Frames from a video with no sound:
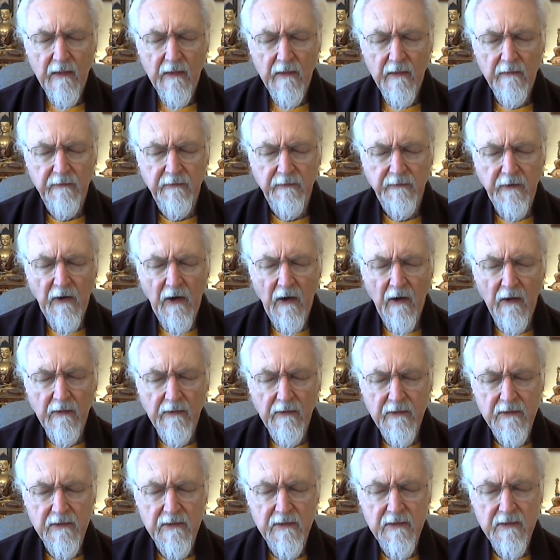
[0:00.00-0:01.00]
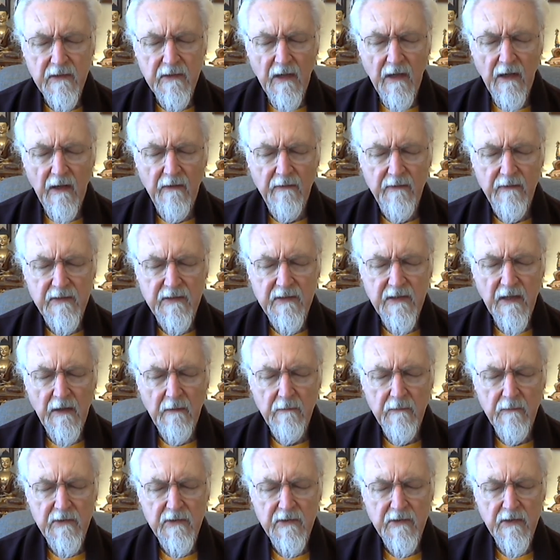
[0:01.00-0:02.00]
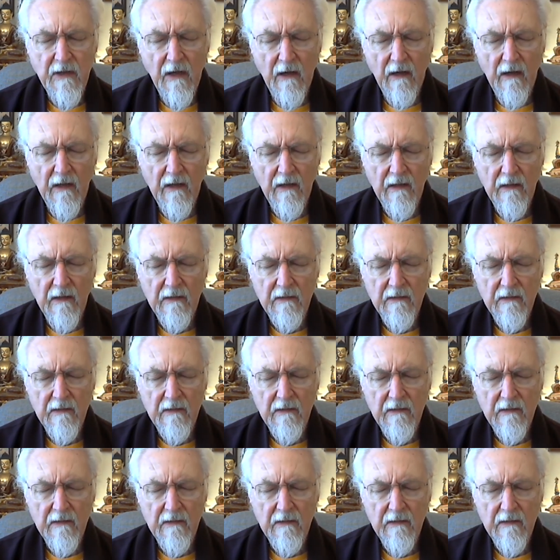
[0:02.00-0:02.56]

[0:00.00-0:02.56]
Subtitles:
the faults of samsara.